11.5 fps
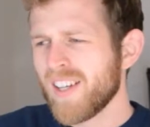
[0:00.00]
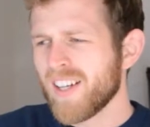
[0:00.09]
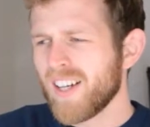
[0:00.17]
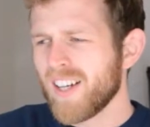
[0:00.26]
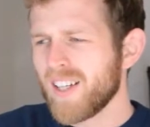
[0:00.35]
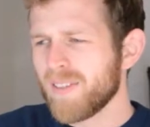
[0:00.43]

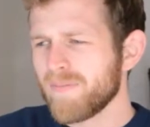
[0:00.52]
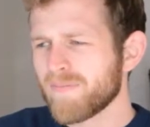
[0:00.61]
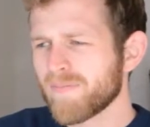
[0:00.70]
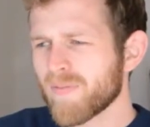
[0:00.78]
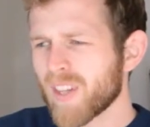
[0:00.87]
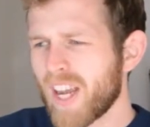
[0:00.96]
I
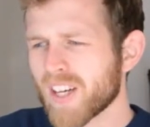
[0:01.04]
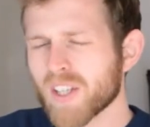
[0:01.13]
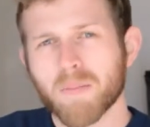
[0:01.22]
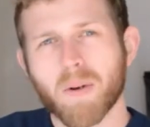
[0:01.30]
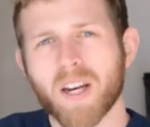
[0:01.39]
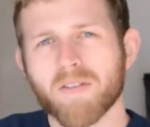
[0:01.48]
actually
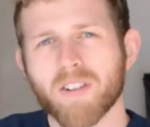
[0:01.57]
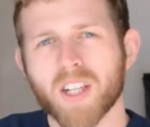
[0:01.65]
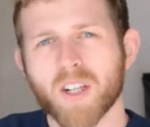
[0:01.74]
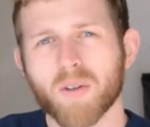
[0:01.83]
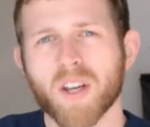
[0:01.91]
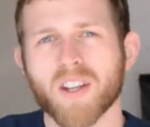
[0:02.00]
made a
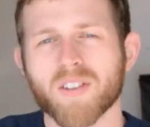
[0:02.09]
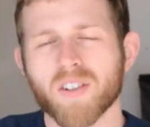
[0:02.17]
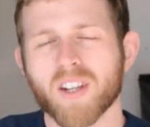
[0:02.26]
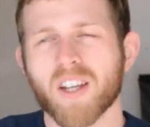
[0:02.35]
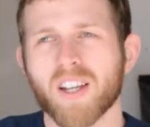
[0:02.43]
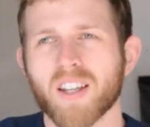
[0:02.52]
video
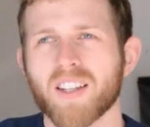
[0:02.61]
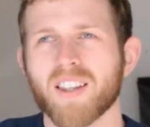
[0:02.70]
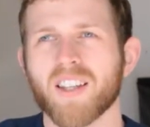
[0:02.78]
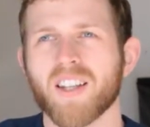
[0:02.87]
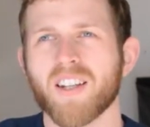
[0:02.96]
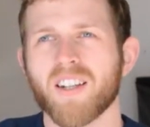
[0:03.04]
yesterday
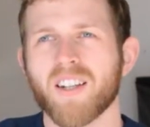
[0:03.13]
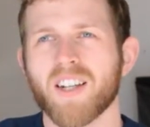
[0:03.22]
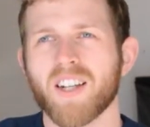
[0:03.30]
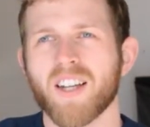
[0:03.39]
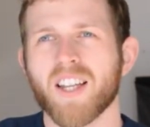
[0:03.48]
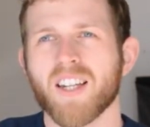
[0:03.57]
that
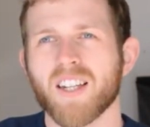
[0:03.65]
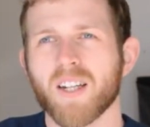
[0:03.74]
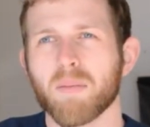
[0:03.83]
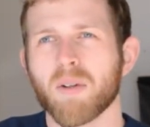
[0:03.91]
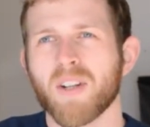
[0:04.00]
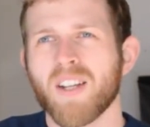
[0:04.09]
ended
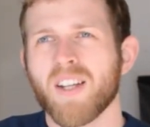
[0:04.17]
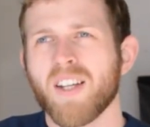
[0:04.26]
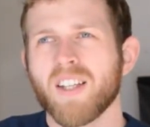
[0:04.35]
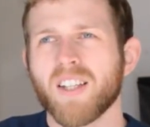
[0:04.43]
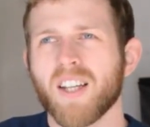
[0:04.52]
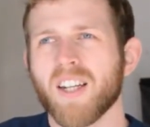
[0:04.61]
up
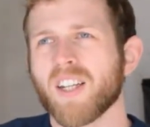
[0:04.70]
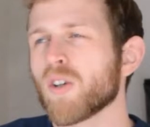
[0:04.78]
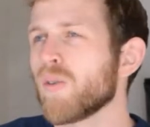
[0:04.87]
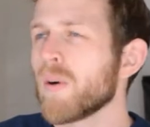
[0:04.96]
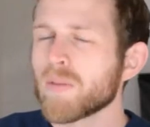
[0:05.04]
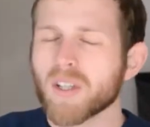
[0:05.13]
getting
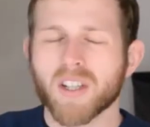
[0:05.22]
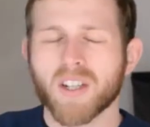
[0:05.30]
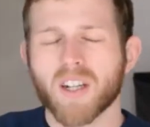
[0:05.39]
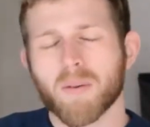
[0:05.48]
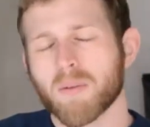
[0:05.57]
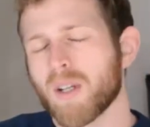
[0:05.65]
corrupted and
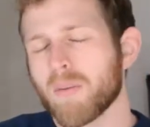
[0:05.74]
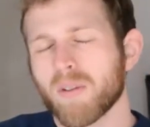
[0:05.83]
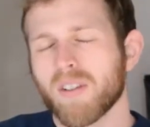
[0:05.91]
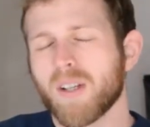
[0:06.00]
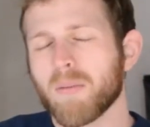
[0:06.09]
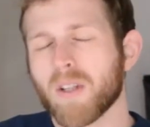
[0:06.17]
not being able to
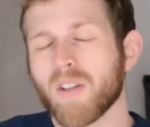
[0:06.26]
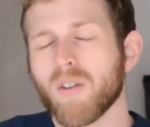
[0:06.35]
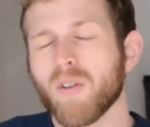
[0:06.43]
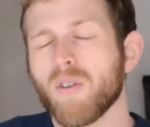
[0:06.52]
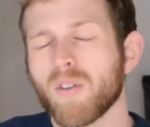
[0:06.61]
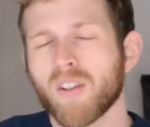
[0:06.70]
let me
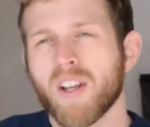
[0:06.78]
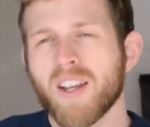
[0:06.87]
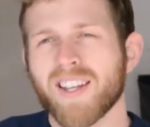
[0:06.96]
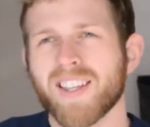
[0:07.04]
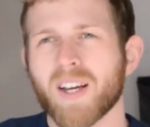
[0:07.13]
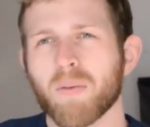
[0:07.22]
use.
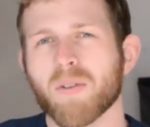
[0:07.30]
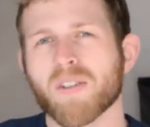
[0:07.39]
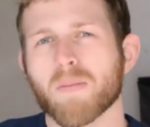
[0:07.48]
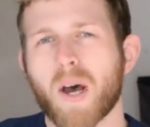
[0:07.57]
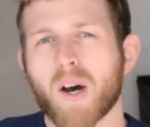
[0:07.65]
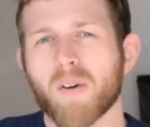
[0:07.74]
That was
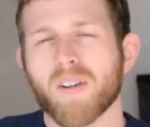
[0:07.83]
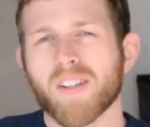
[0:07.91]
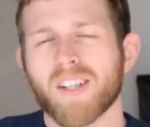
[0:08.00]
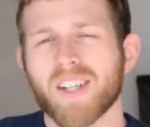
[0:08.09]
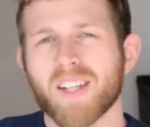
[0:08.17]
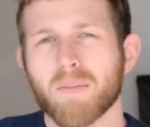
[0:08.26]
about
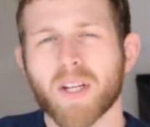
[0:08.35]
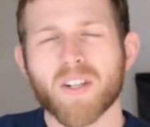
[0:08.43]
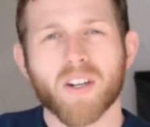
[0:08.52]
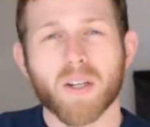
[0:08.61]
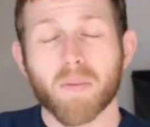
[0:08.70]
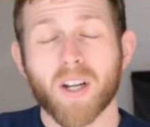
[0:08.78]
me
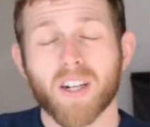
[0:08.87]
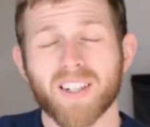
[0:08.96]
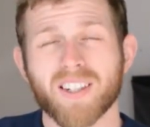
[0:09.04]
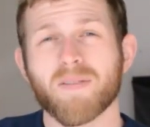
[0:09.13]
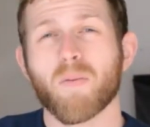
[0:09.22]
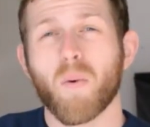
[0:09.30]
talking about
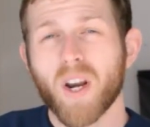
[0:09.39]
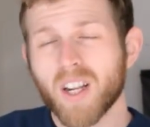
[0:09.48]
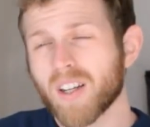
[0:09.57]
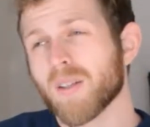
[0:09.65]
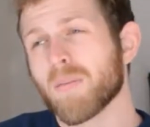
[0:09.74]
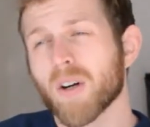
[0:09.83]
waiting
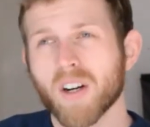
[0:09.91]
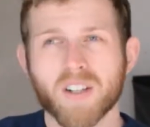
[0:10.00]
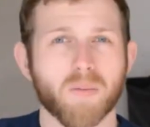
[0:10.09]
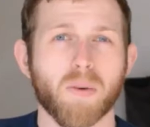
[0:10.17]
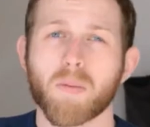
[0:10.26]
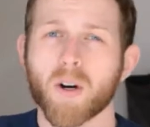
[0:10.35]
on the parts
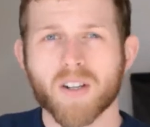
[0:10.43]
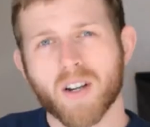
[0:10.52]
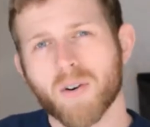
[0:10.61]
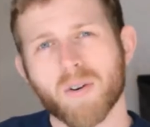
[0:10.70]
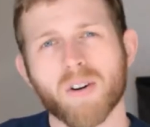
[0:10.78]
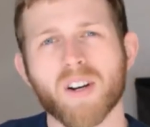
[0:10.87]
and what parts I
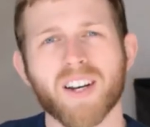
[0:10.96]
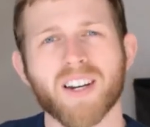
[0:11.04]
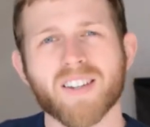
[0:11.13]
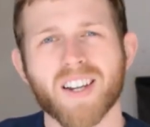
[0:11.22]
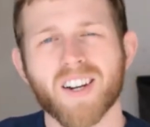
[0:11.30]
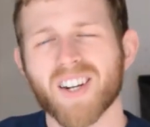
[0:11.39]
ordered and
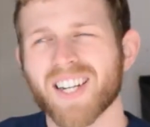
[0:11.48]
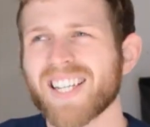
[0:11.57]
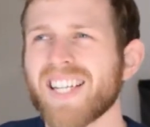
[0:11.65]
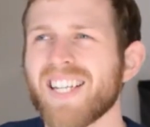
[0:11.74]
etc.